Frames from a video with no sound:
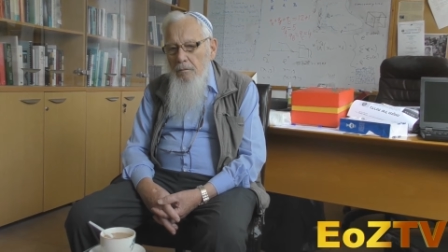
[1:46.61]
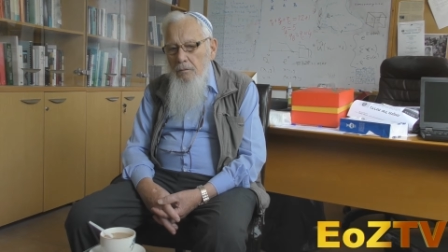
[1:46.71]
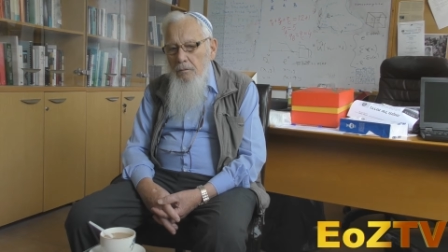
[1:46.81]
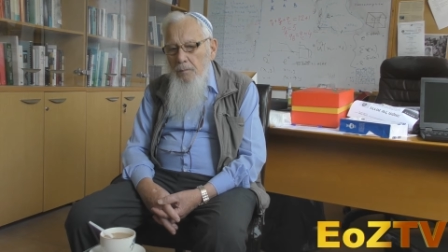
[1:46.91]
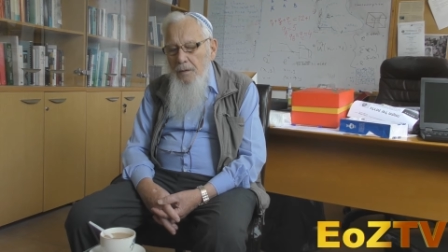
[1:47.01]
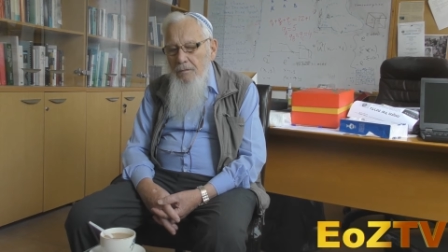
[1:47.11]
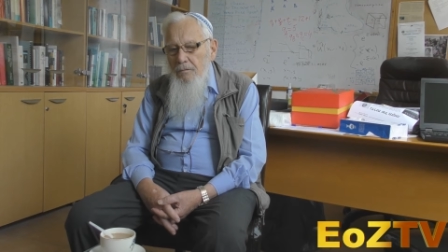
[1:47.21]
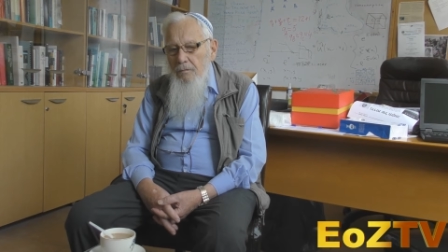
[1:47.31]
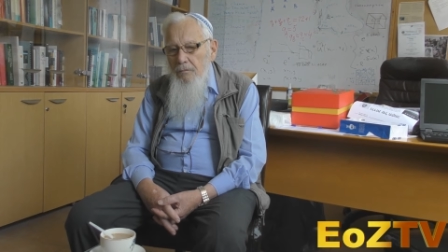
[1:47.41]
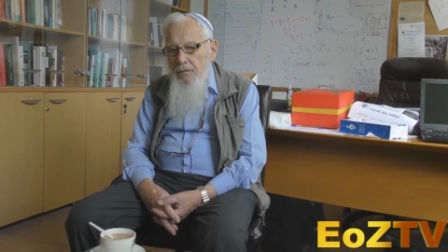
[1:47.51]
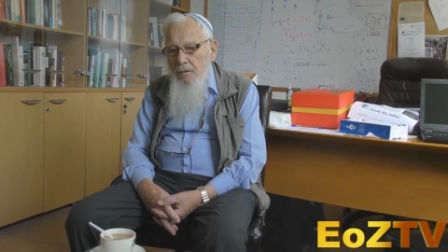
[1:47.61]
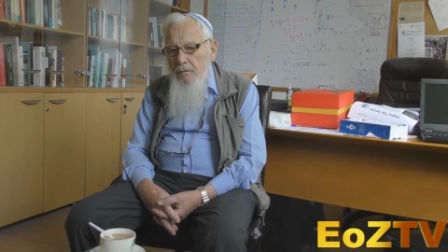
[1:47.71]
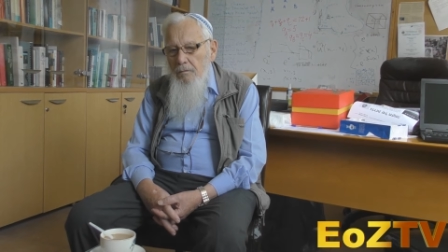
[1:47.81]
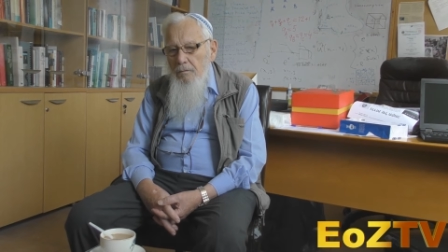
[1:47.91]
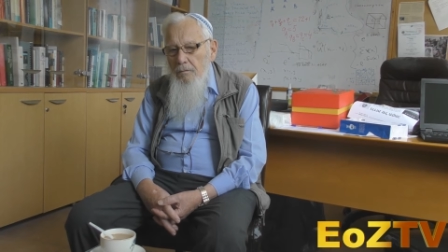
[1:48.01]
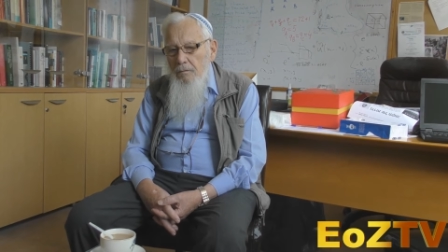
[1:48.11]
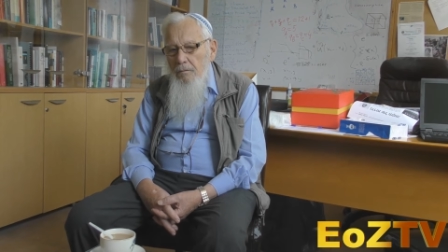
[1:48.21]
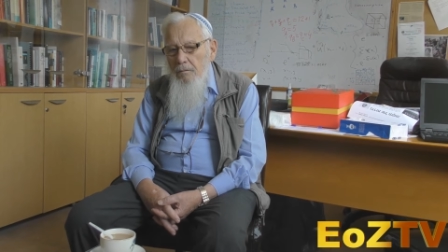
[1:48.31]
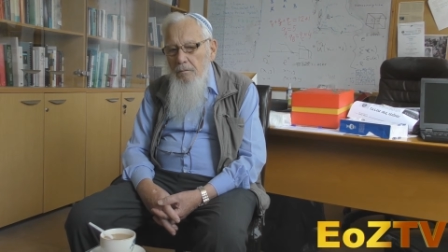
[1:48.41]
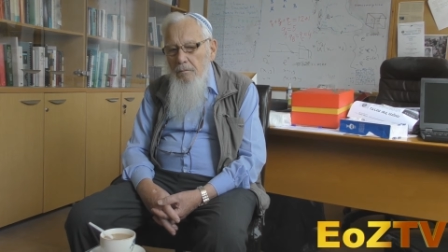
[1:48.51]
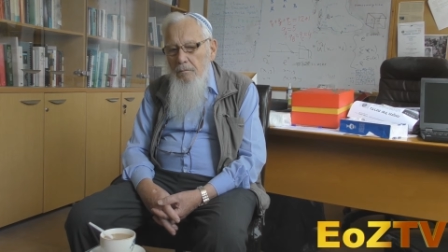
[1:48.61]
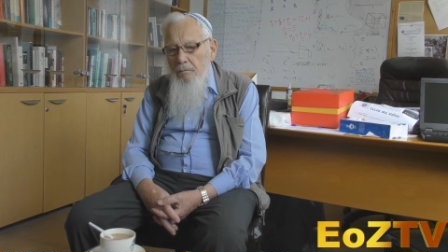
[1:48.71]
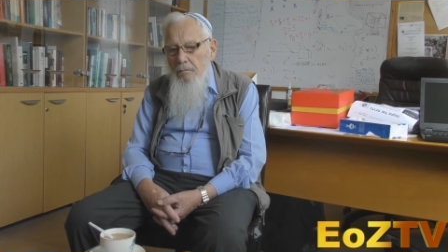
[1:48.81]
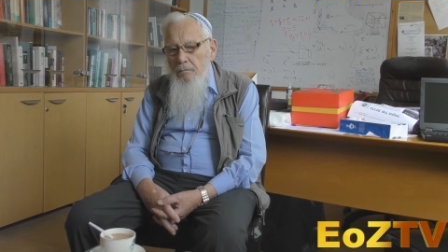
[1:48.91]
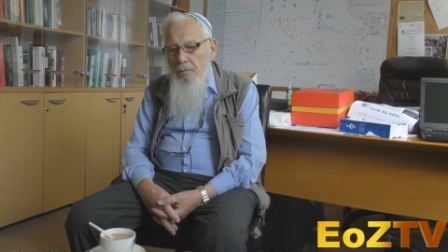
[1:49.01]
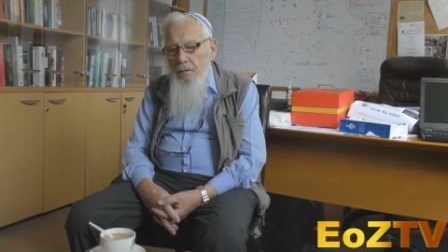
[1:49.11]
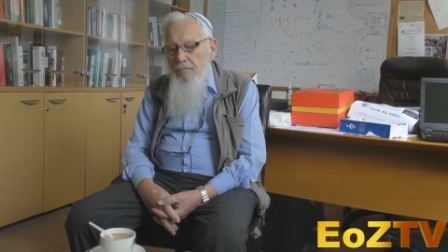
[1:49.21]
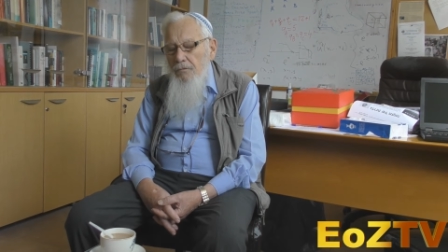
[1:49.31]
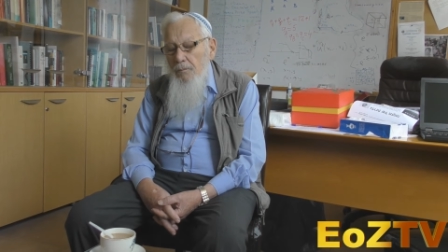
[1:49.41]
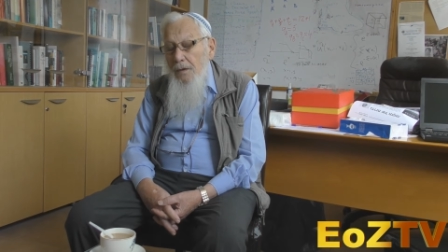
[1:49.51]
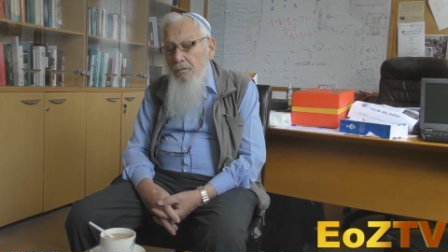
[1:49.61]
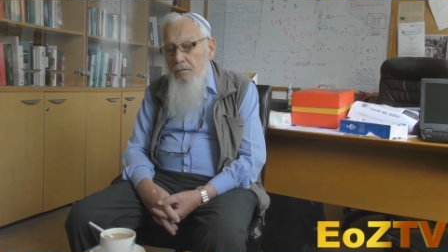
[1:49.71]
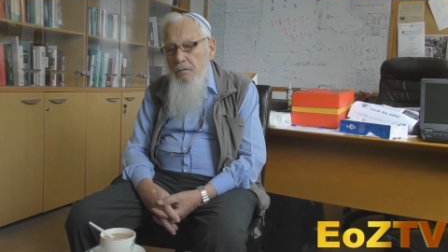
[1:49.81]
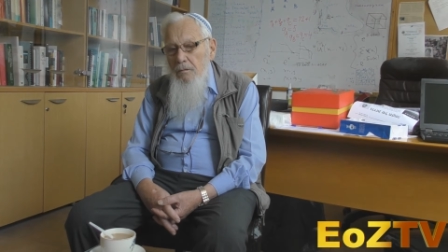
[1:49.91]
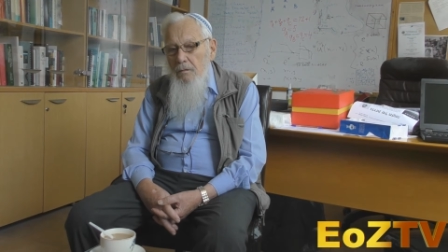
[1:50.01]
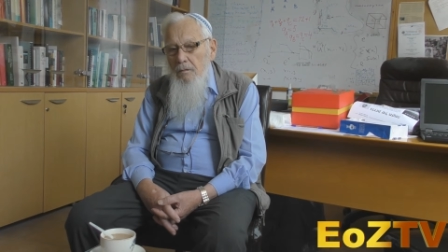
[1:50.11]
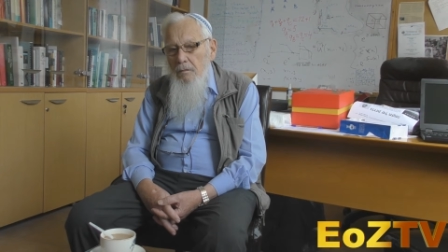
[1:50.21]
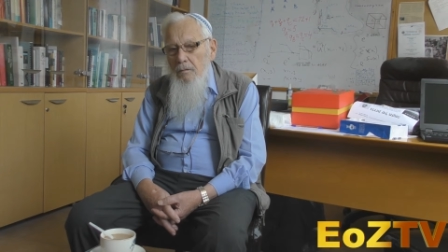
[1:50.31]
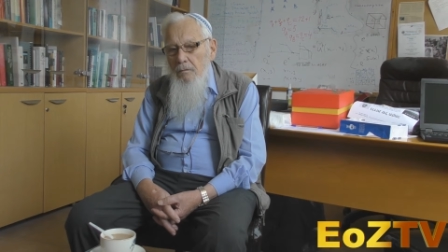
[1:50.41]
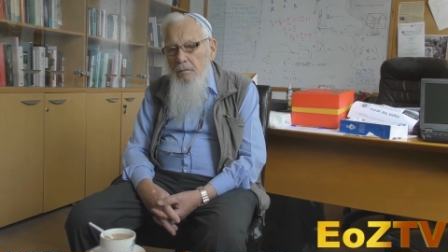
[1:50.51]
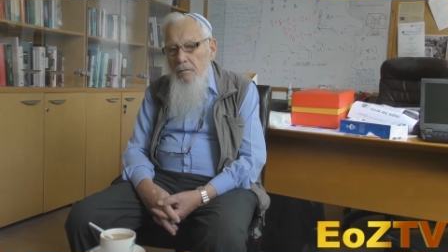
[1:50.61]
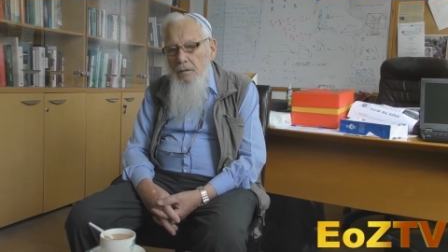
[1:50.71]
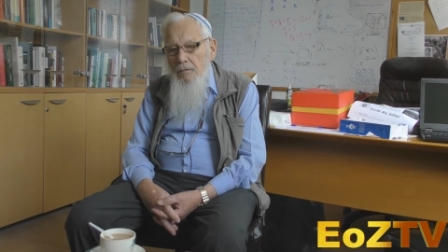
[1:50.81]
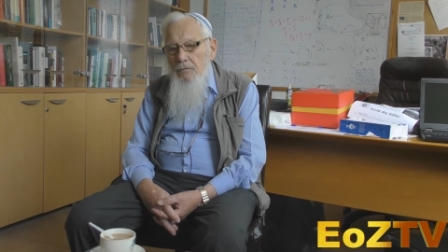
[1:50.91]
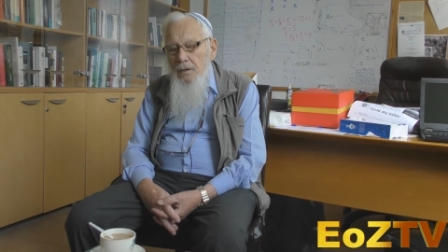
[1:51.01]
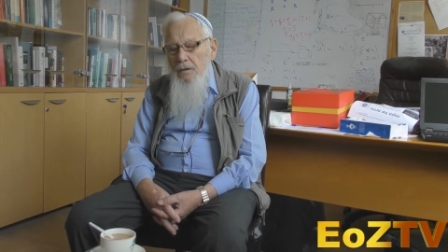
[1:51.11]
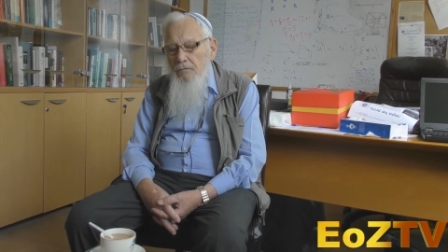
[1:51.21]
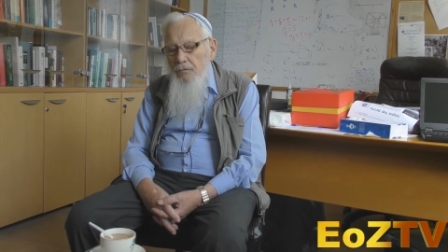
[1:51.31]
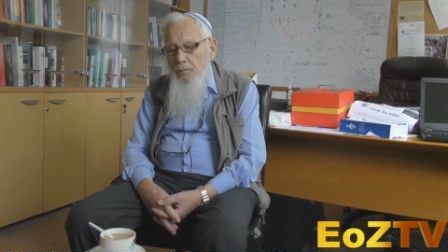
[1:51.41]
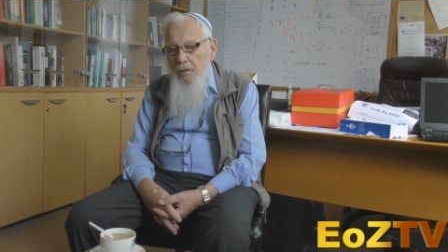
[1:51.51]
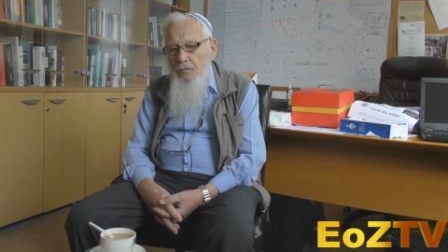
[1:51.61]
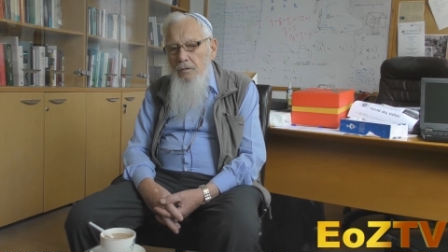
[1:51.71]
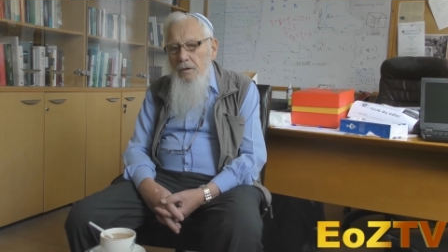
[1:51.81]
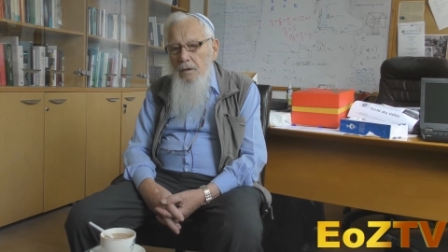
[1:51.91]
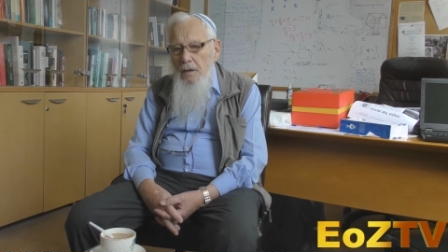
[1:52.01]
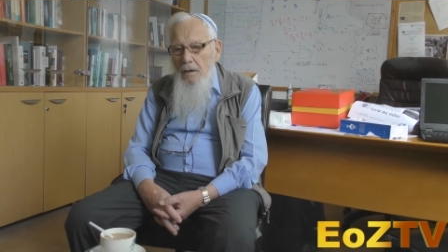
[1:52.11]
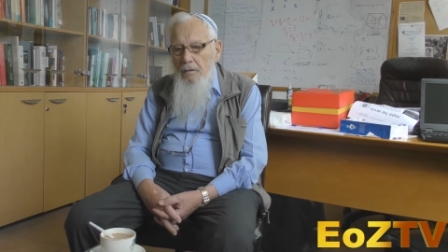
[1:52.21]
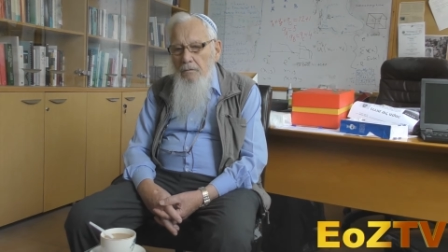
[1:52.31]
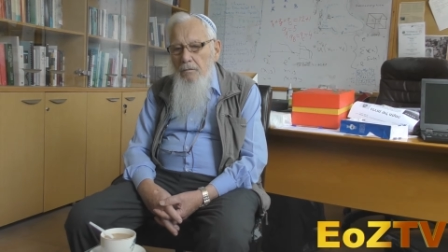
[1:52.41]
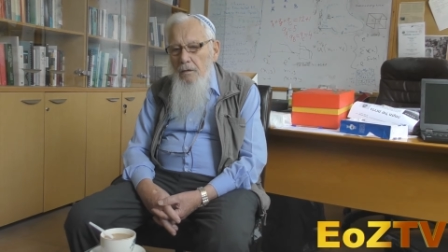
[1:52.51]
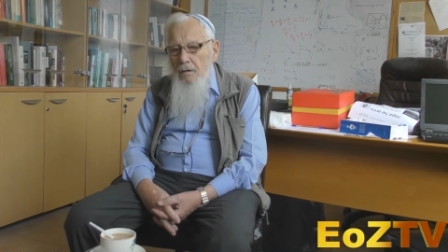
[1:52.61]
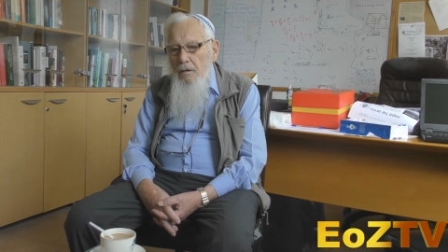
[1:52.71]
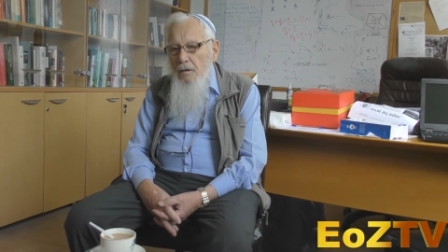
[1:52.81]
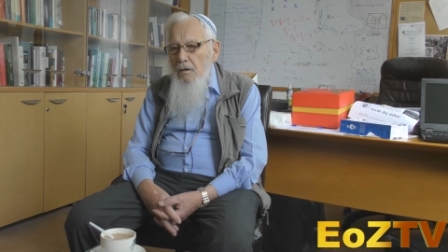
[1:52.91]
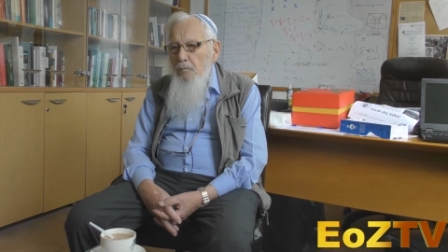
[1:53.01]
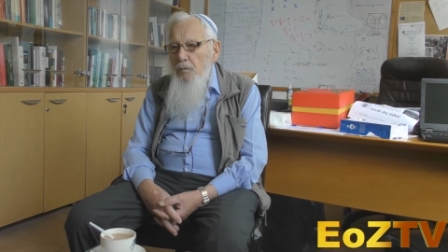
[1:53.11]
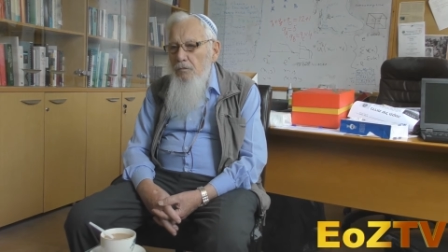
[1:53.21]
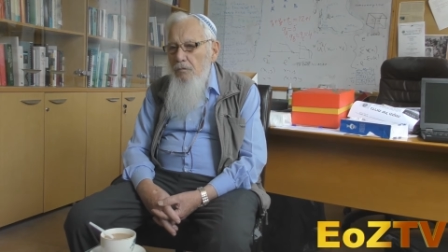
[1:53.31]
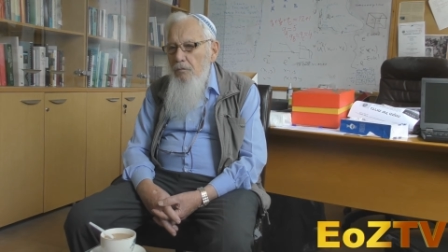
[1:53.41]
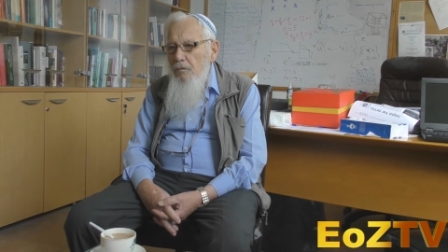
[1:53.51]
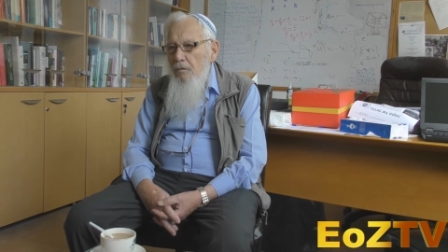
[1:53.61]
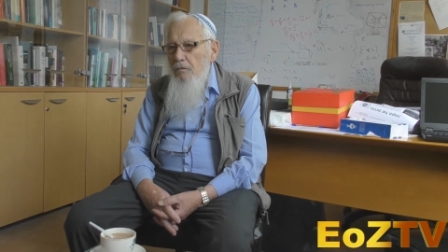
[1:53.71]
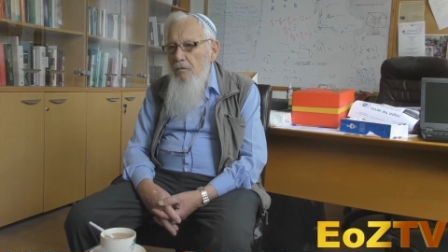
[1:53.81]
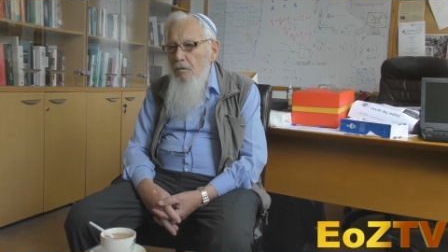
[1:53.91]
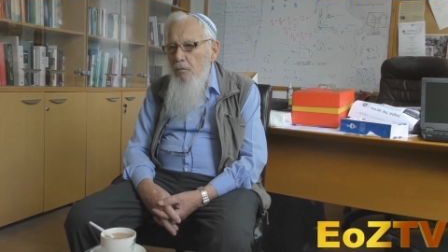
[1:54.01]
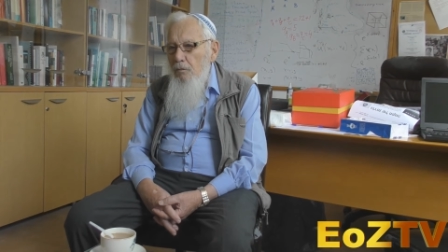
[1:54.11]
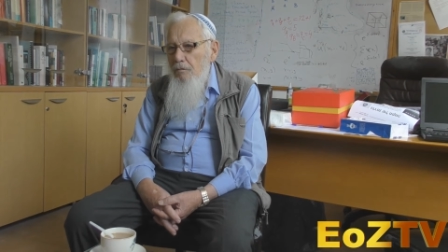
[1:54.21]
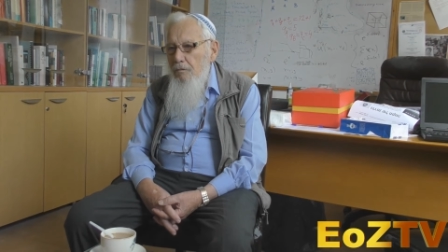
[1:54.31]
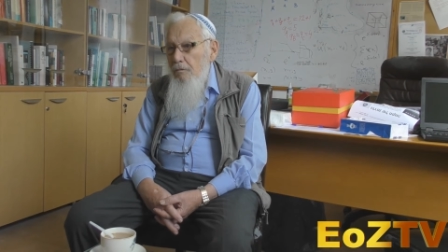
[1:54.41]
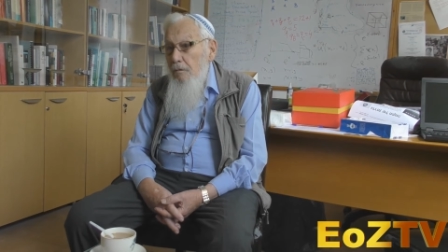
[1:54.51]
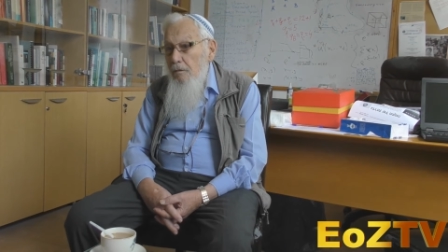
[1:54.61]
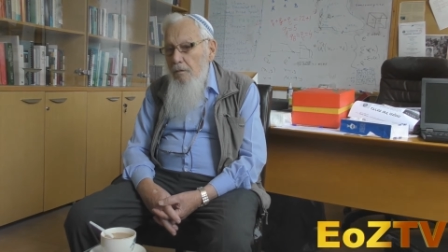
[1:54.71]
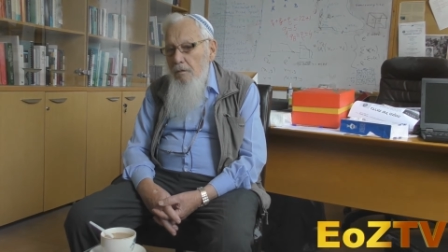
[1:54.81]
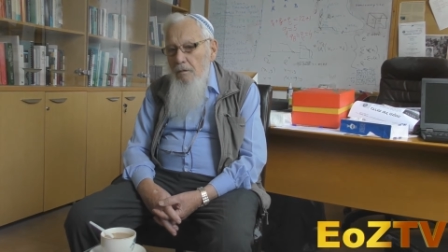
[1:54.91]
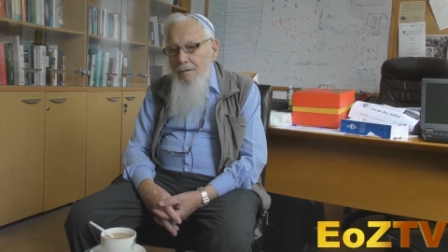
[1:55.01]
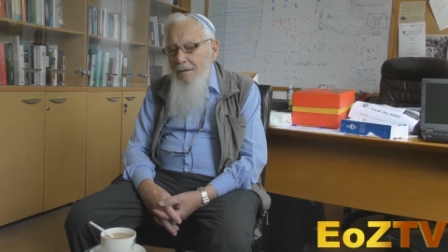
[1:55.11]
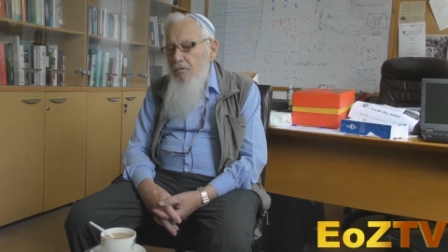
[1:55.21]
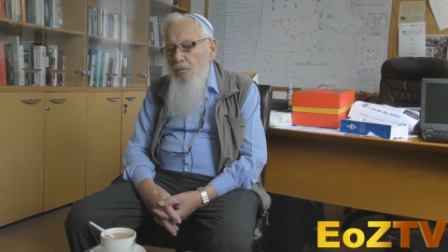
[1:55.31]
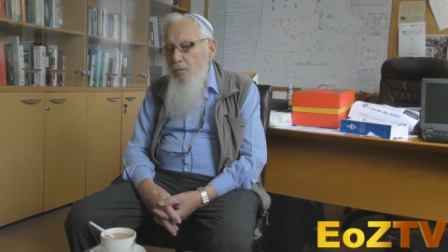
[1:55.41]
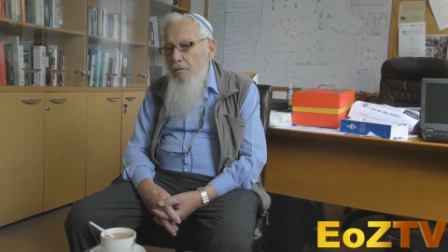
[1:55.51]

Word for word: to the best of his uh, information. And uh, given the information he has, he pursues his goals. That's all.